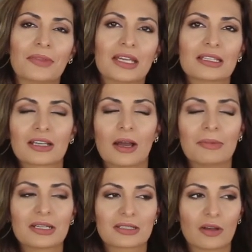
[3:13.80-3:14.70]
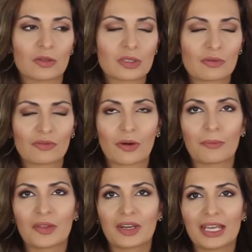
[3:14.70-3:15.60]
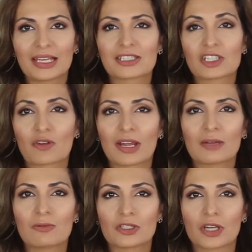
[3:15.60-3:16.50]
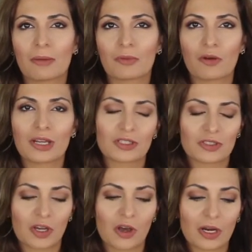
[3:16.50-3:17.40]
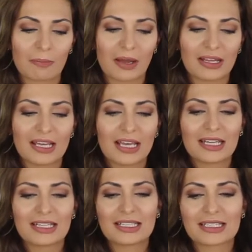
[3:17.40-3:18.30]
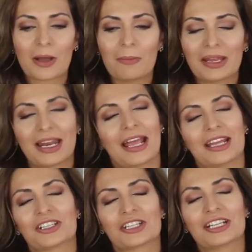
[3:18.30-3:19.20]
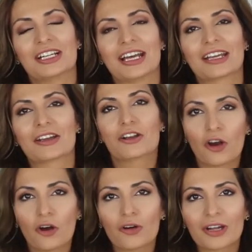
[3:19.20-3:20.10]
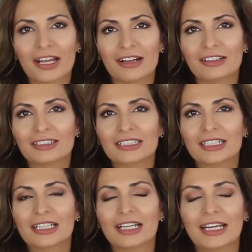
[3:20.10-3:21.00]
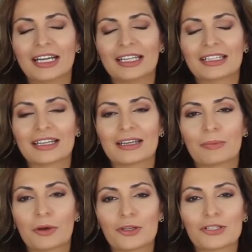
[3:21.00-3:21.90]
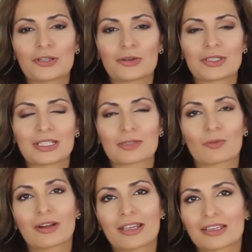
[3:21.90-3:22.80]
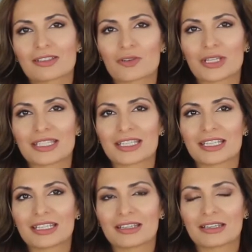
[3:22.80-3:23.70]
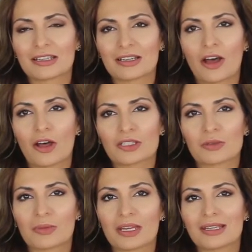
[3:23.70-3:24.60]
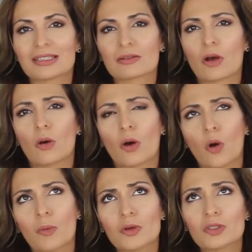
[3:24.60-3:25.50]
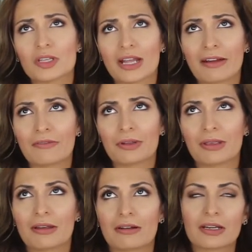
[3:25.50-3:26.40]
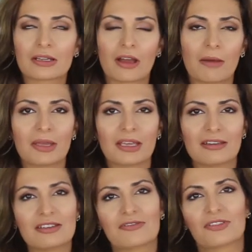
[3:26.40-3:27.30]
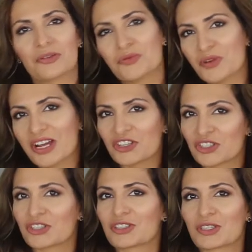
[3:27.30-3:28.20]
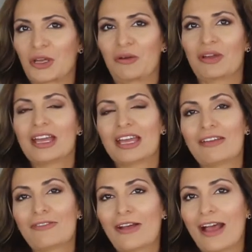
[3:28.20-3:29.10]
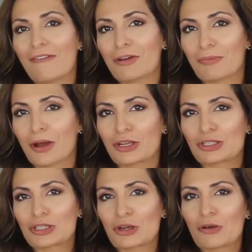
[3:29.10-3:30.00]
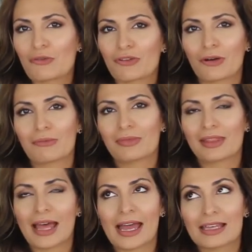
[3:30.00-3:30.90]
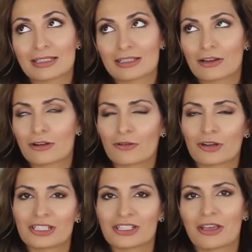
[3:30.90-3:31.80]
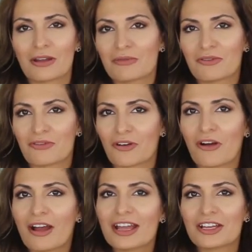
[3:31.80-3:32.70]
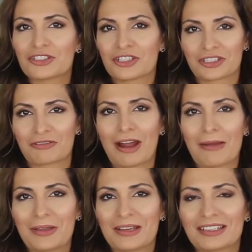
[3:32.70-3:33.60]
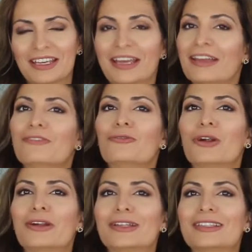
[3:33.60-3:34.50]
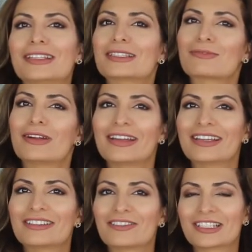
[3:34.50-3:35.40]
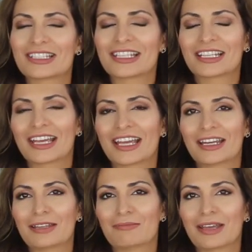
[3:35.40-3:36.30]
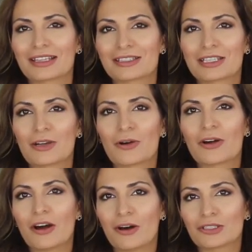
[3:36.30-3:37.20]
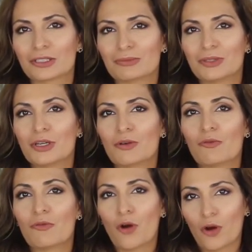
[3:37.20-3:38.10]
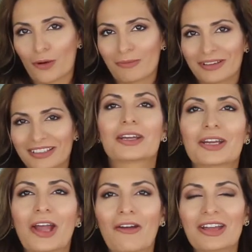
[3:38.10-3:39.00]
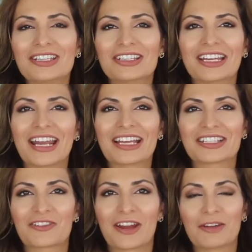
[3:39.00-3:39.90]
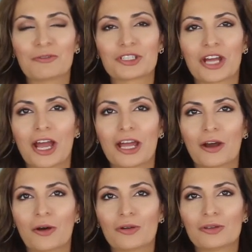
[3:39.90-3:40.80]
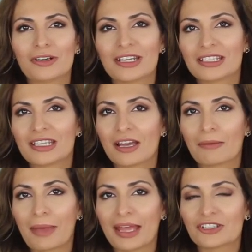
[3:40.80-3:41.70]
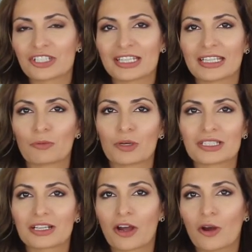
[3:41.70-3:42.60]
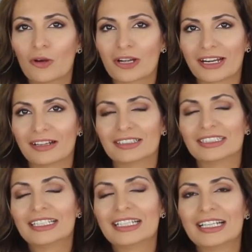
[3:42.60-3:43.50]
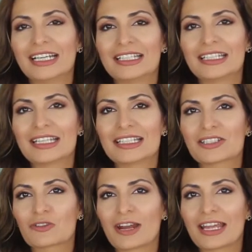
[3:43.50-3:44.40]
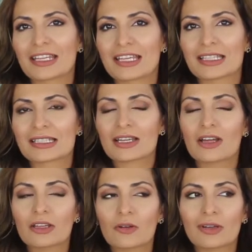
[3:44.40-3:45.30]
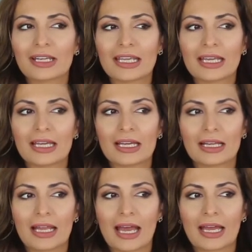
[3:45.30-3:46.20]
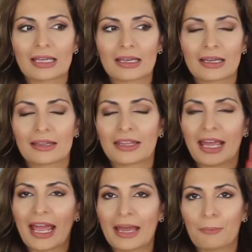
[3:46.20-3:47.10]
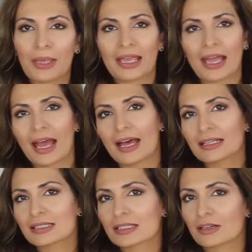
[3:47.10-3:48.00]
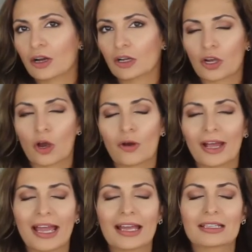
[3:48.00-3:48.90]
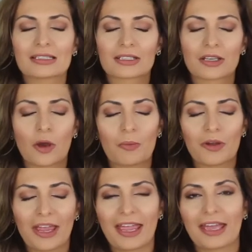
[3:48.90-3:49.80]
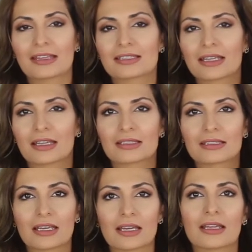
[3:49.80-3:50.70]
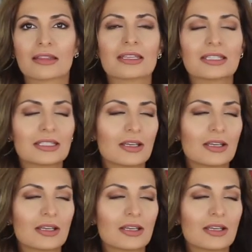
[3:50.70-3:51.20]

It comes also from the next trend which I'm going to talk, but this combination like a cowgirl and ponchos is very interesting in the autumn, and it's almost every year coming in different versions. So if you have a poncho from last year or the year before, just grab it and wear it. It's very interesting and it makes your autumn warm. Going to the next trend, which I already mentioned, it was a cowgirl. And this trend is not only like big hats, cowboy hats, and this is